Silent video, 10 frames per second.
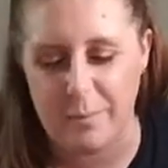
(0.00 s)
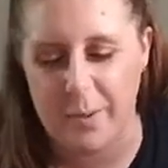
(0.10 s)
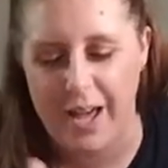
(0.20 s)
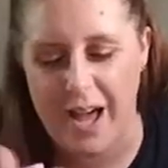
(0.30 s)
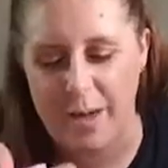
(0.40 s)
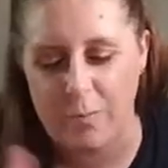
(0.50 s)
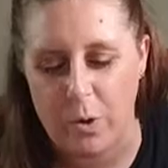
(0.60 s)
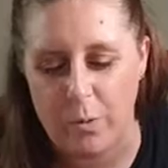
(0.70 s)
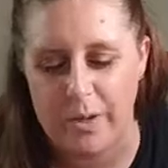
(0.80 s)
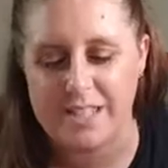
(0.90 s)
but I'm
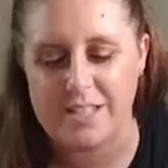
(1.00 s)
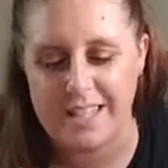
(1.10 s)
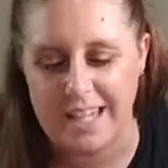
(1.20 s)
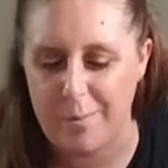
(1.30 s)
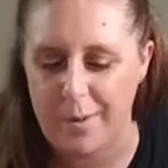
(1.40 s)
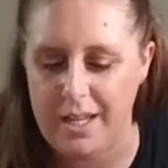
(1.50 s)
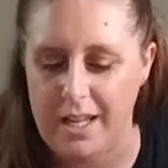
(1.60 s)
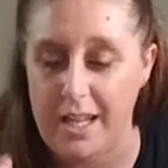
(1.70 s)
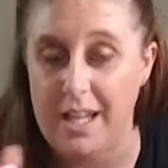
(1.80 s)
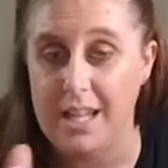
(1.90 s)
going to keep it